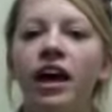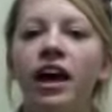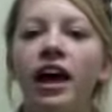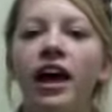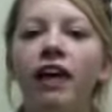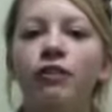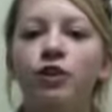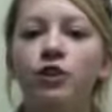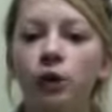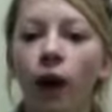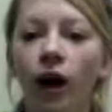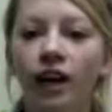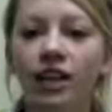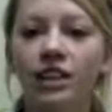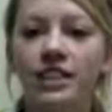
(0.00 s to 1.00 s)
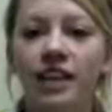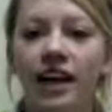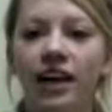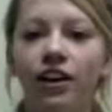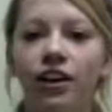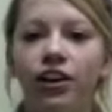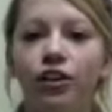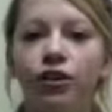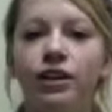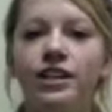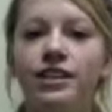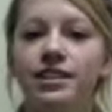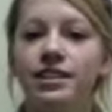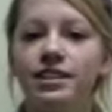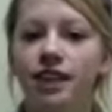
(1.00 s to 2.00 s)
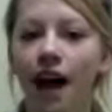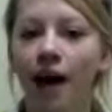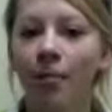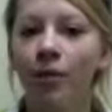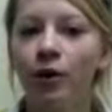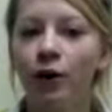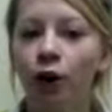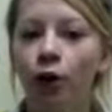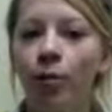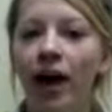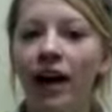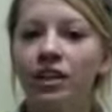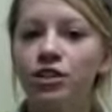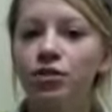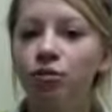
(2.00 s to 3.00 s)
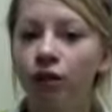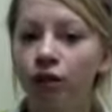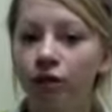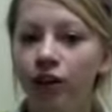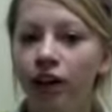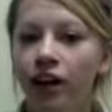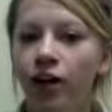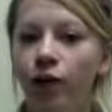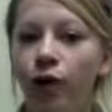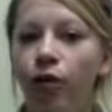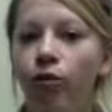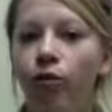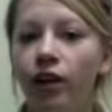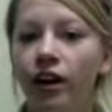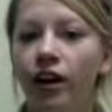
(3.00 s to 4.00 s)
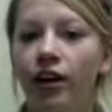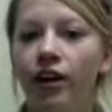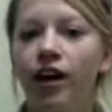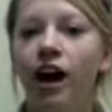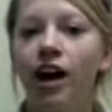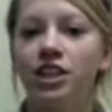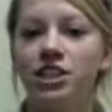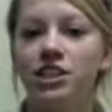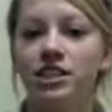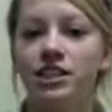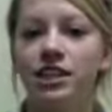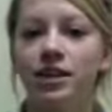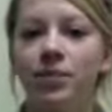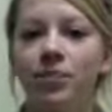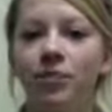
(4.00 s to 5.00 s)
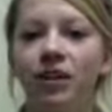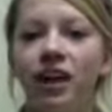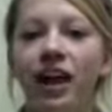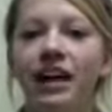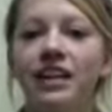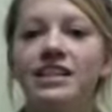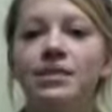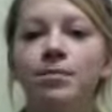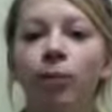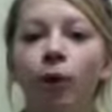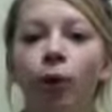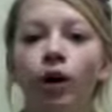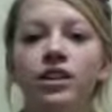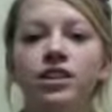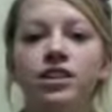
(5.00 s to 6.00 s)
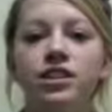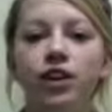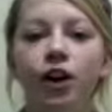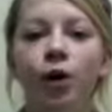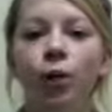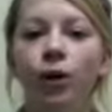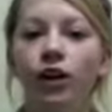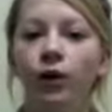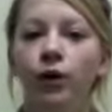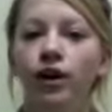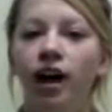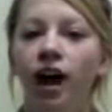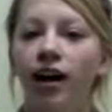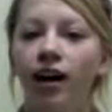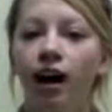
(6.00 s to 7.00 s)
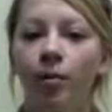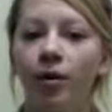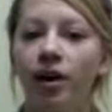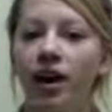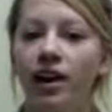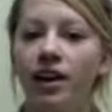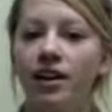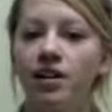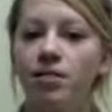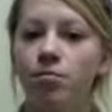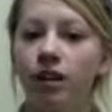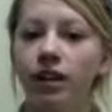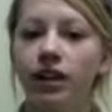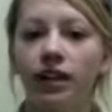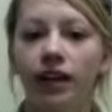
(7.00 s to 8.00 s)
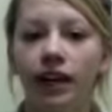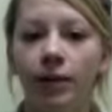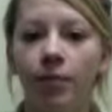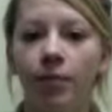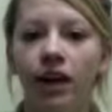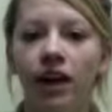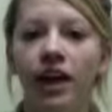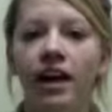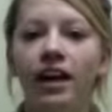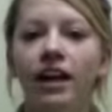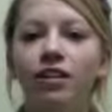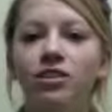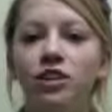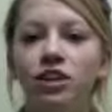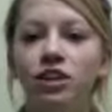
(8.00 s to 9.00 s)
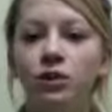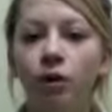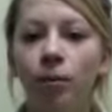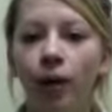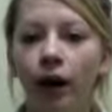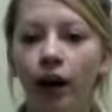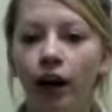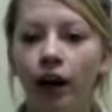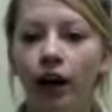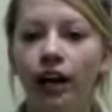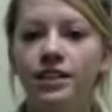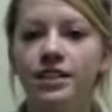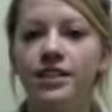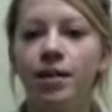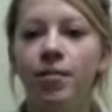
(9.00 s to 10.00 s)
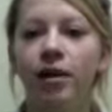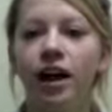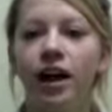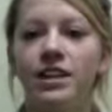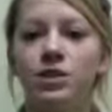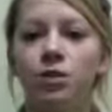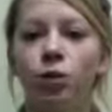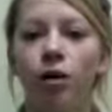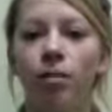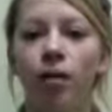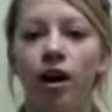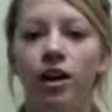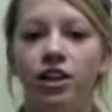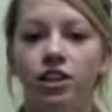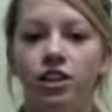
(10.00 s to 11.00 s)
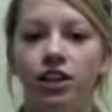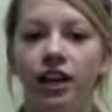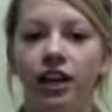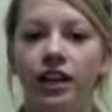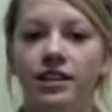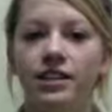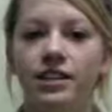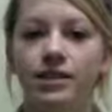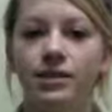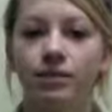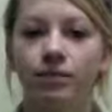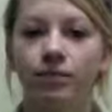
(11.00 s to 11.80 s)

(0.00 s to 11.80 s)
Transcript: If you don't understand, you need to stop, go back to reread, or read on cautiously. It is important to know when you are not comprehending completely. Now turn to a partner and summarize what monitoring is.